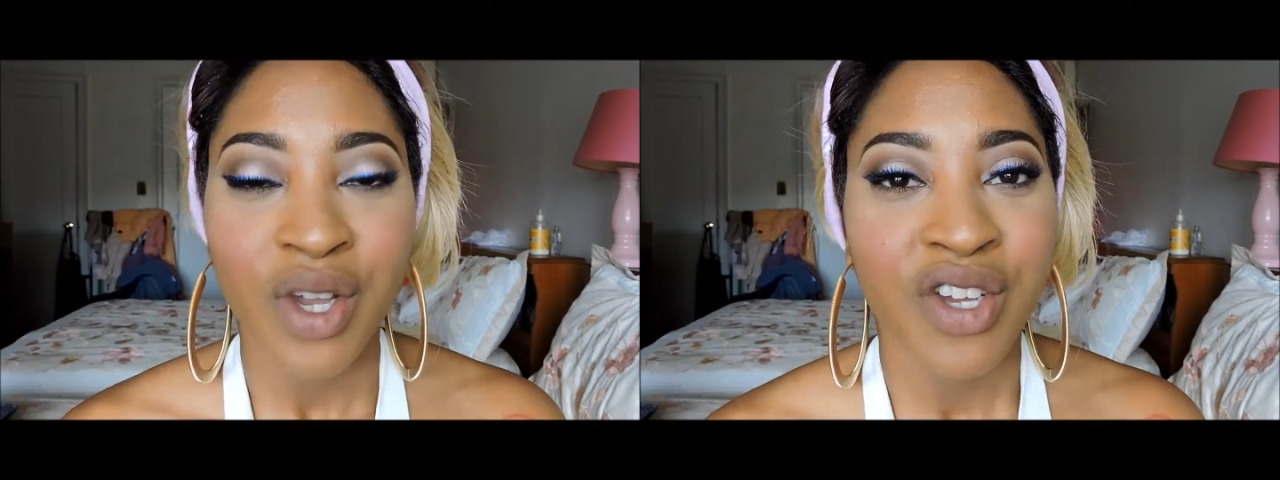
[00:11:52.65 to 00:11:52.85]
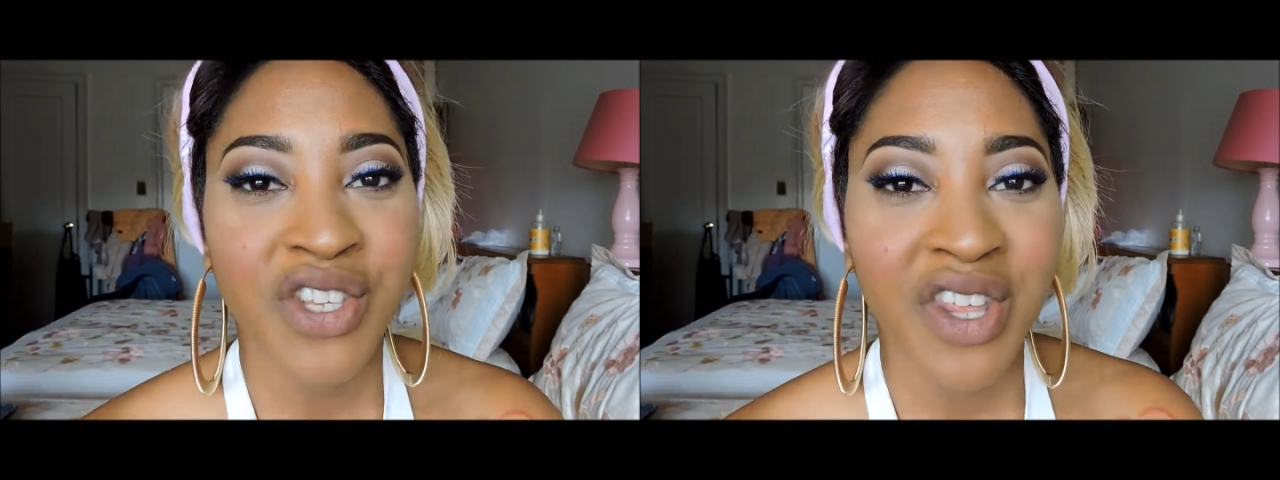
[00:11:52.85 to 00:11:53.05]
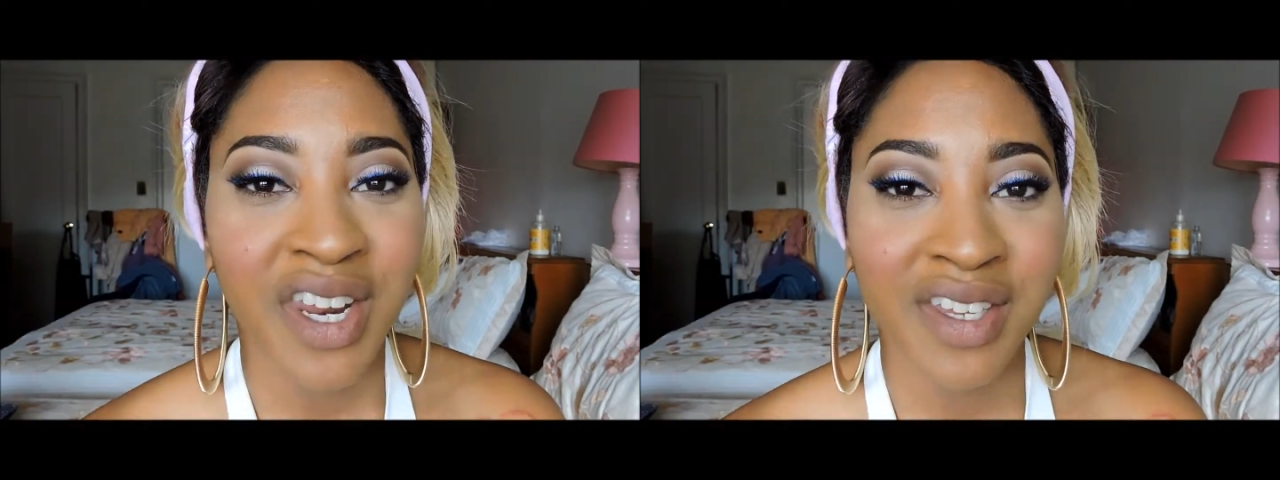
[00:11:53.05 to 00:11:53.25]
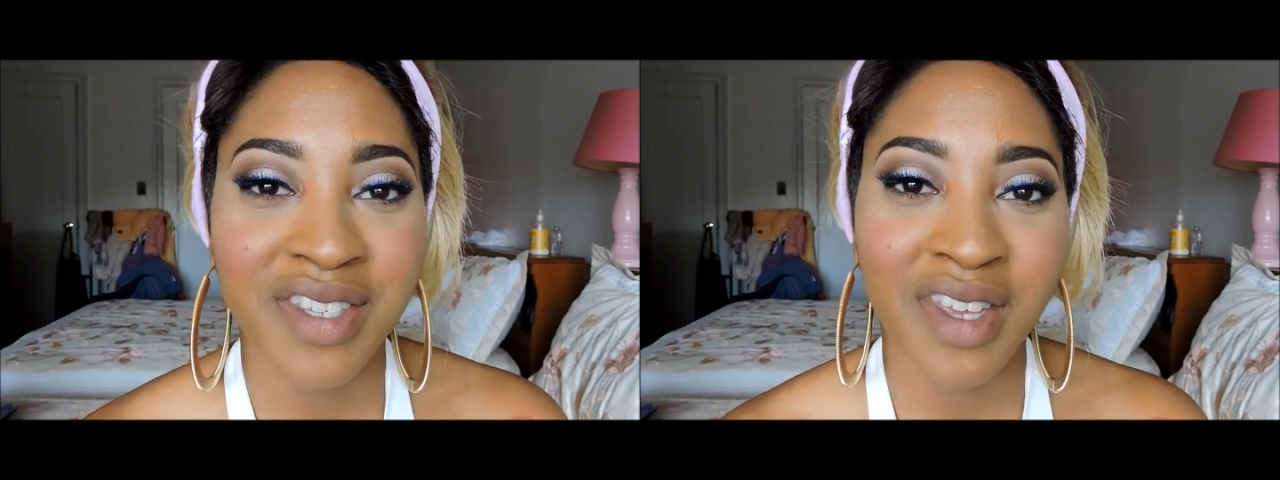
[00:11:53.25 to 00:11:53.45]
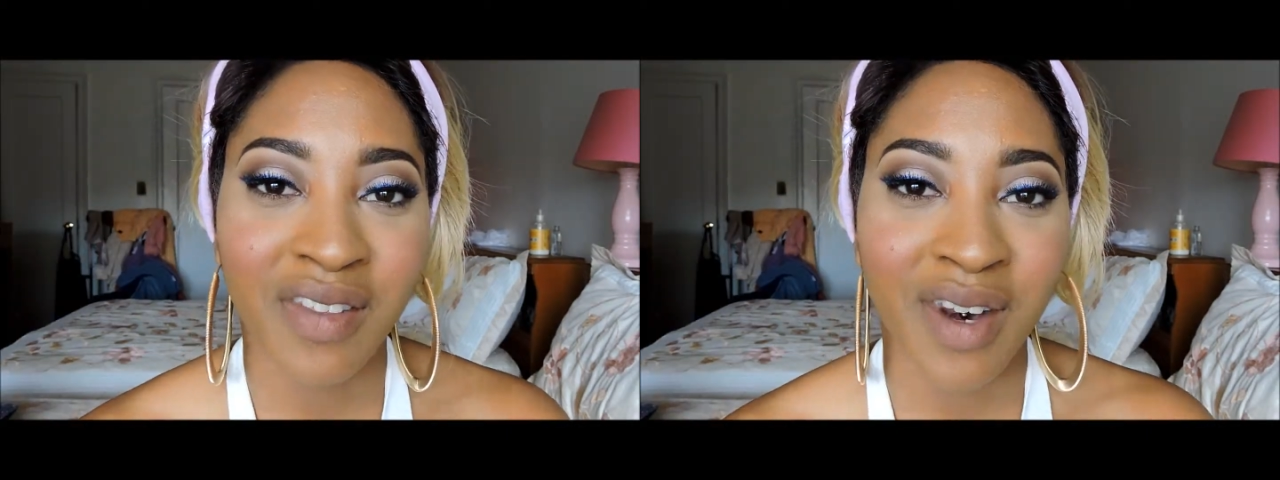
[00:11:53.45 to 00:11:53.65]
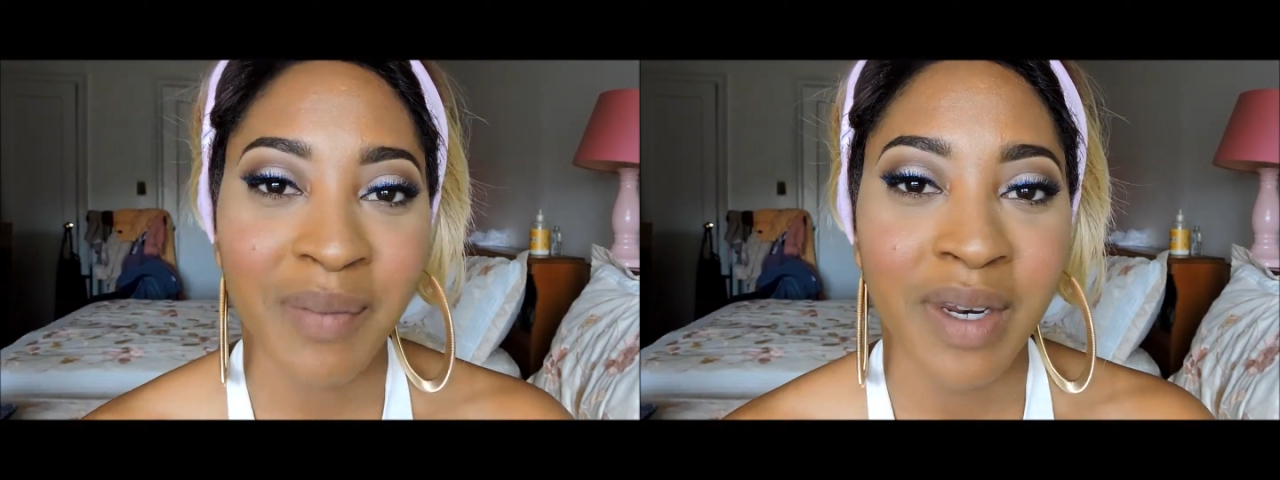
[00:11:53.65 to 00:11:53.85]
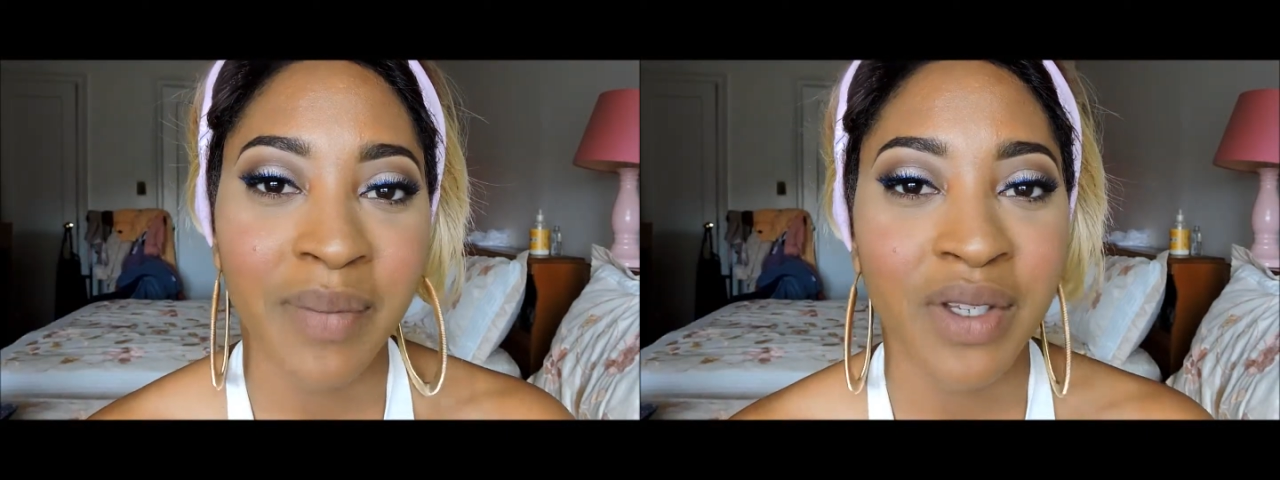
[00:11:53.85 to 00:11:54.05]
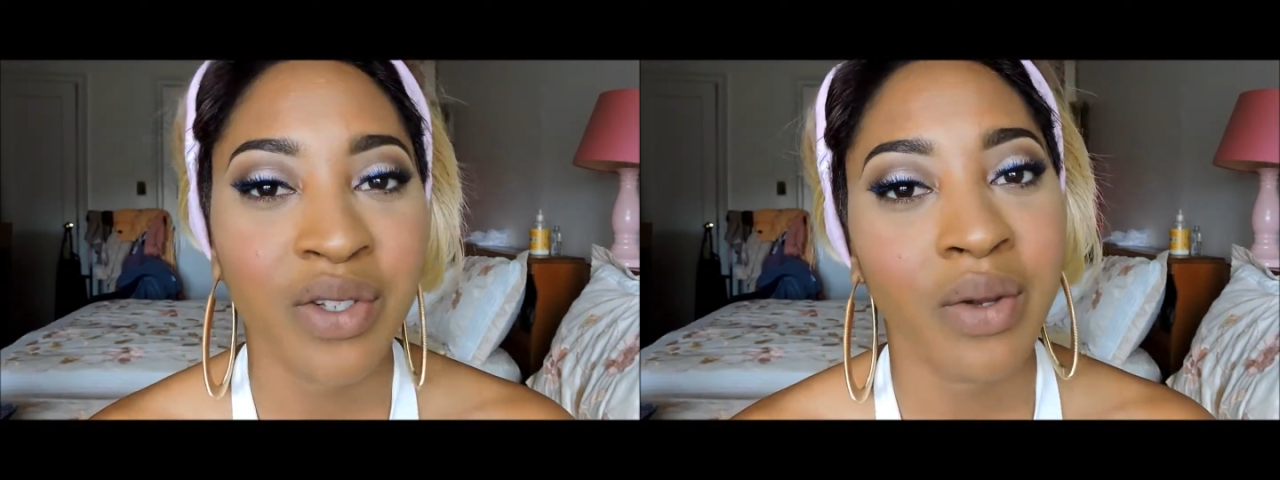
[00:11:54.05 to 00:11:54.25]
So the next thing that I'm going to
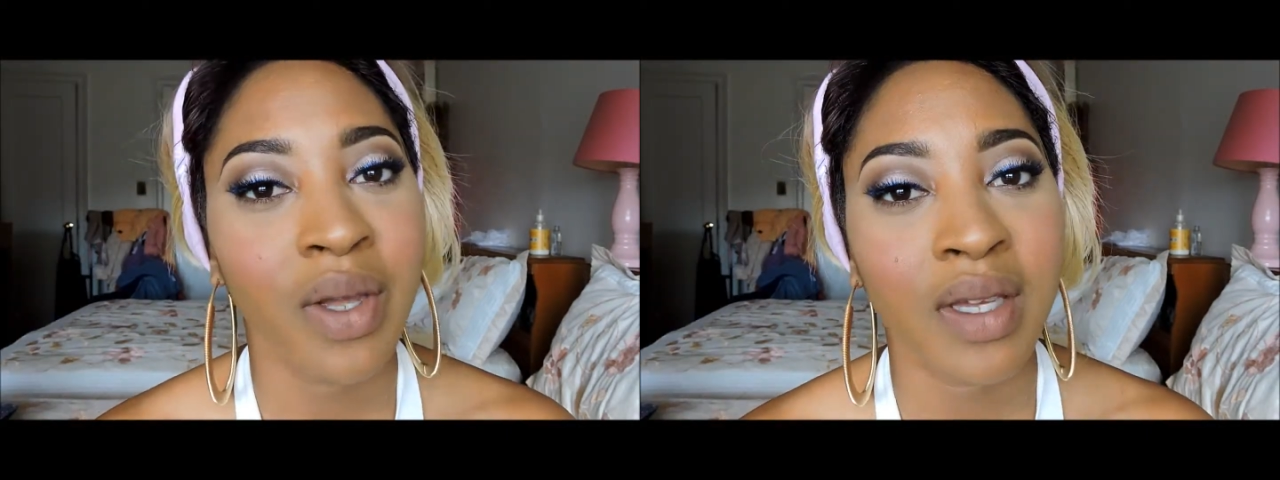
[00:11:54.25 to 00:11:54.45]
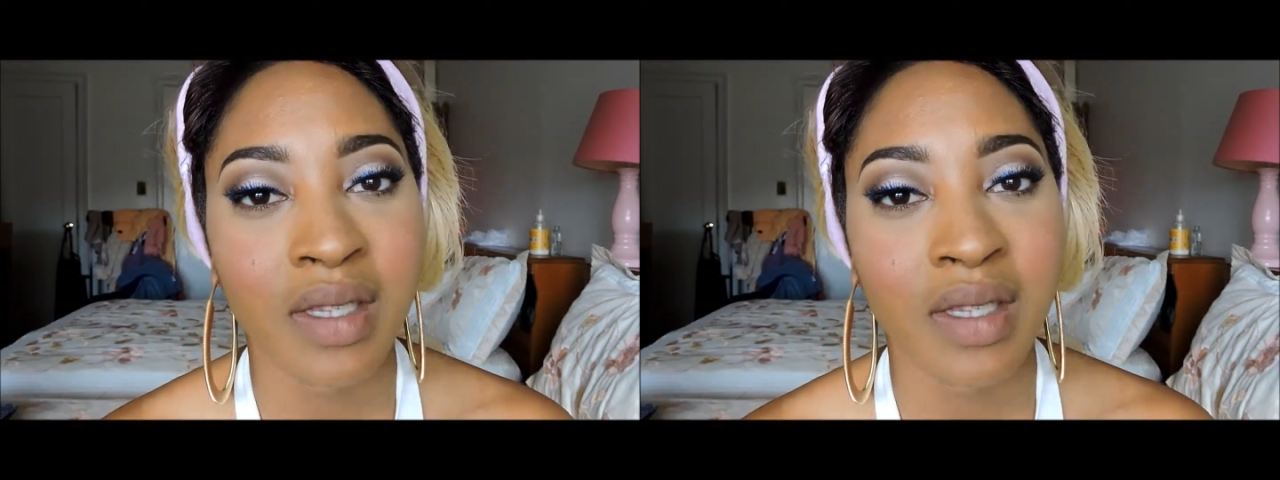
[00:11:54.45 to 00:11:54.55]
be doing